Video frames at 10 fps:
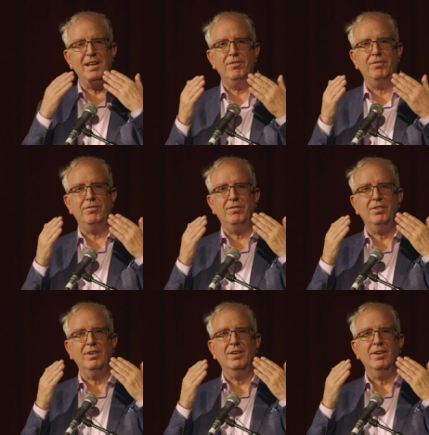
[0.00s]
if
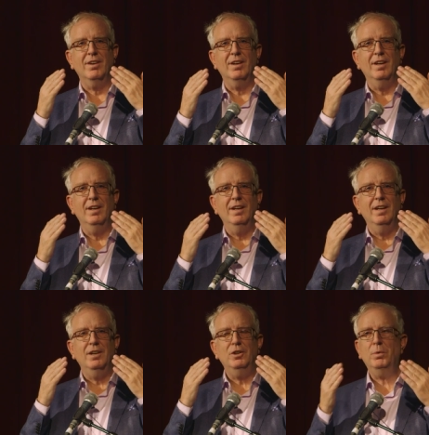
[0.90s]

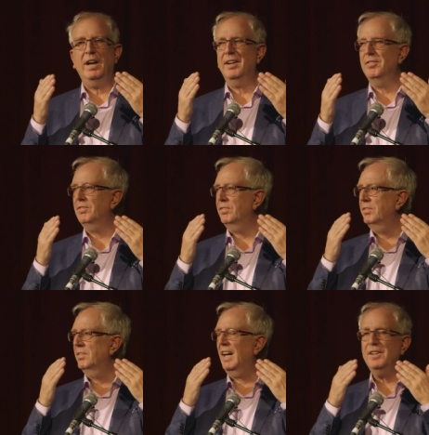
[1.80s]
you have
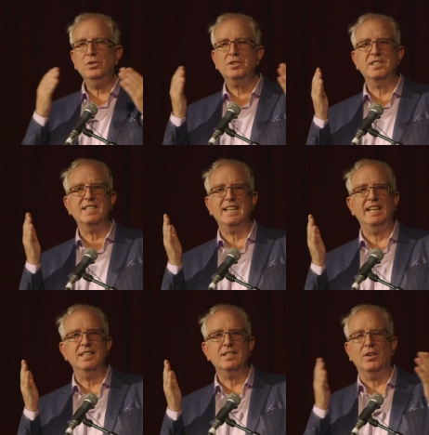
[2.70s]
any other
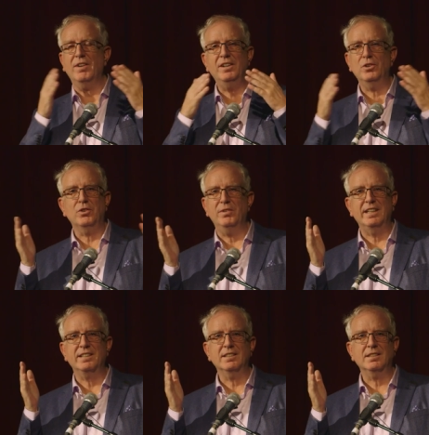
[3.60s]
disease or any other
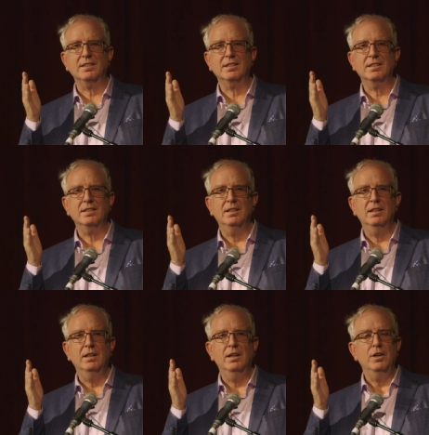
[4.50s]
illness,
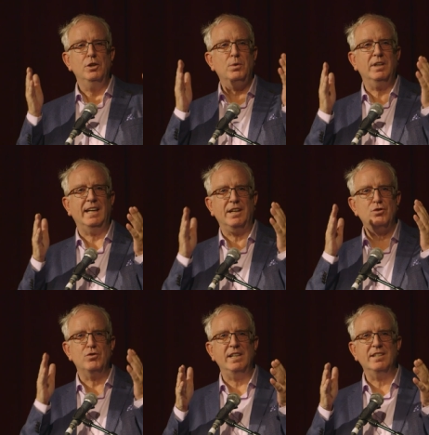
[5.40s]
you can
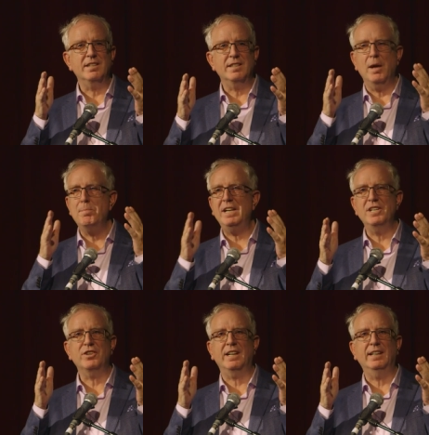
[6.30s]
get treated
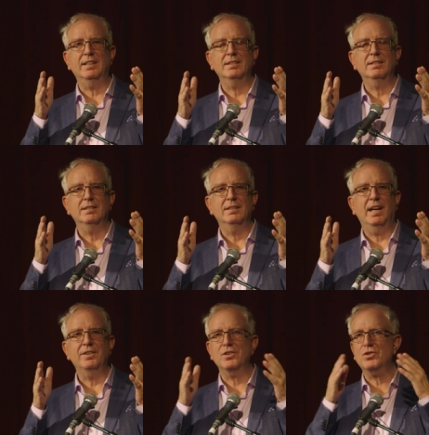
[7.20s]
immediately.
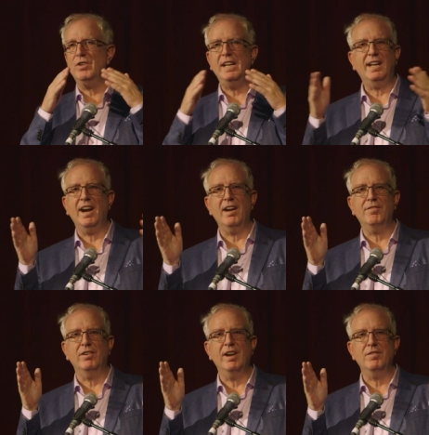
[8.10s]
And there's great
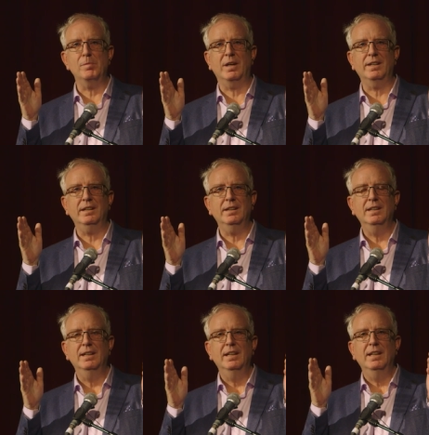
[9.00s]
care for everybody.
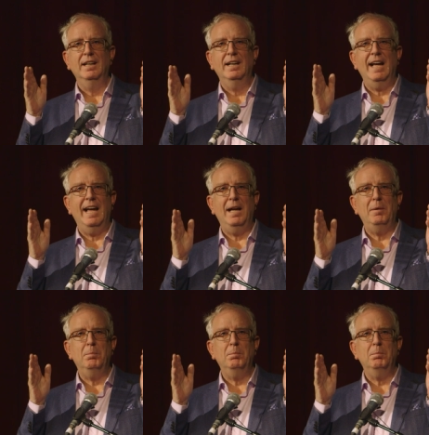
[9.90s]

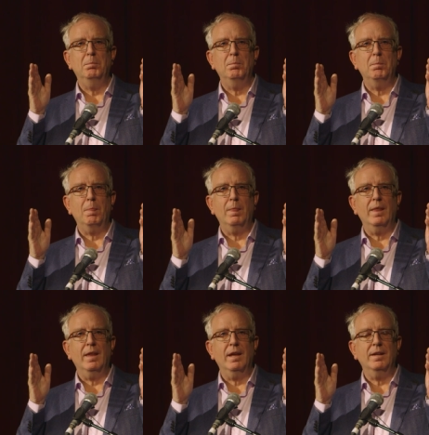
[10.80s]
Um,
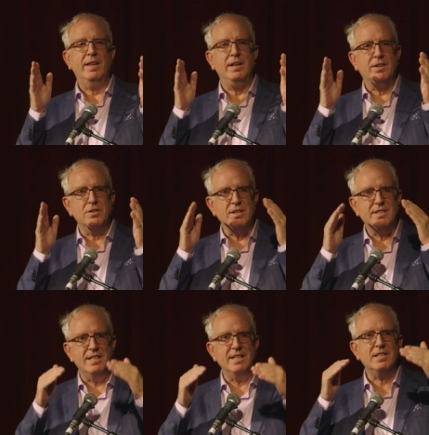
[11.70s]
they, there's a
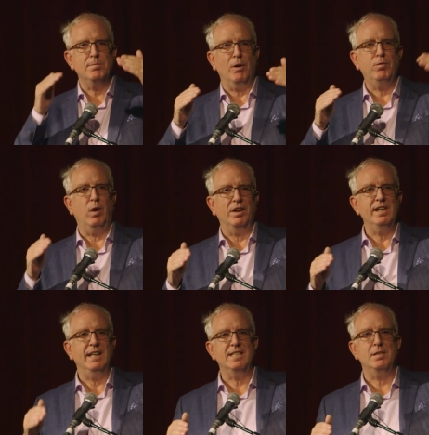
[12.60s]
system of what
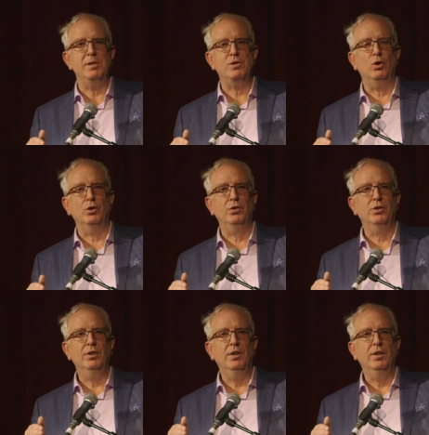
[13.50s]
needs to be done.